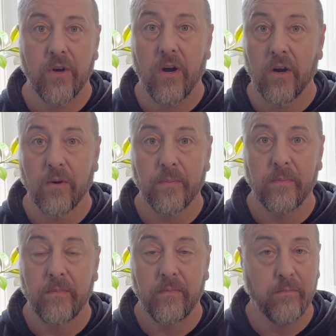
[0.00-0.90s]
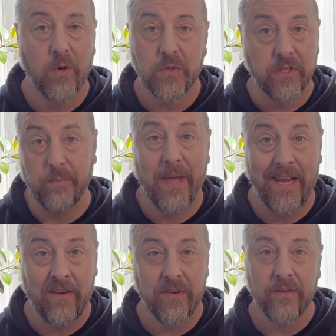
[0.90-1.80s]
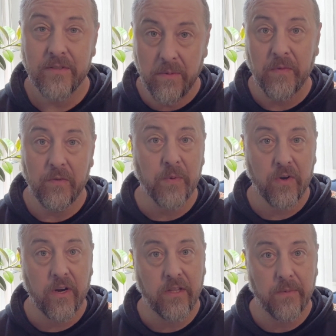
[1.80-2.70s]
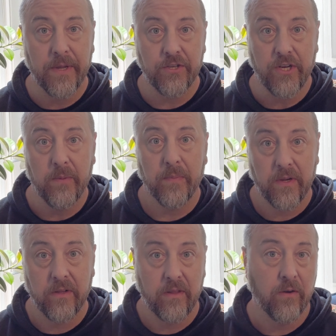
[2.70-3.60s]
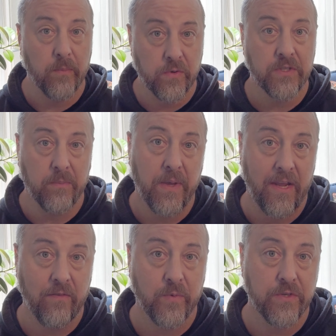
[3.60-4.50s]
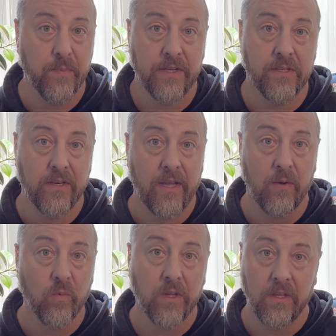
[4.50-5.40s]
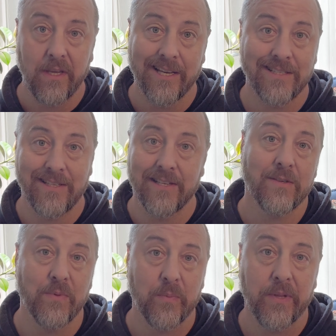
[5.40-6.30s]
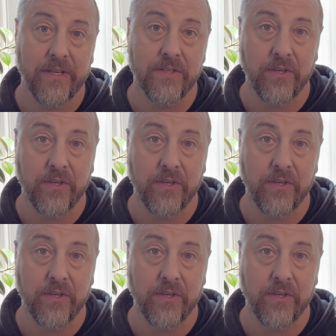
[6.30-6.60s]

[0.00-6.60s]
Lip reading: are mostly paved. Some of them are not in the best shape, but they're mostly paved, which makes it a really accessible place to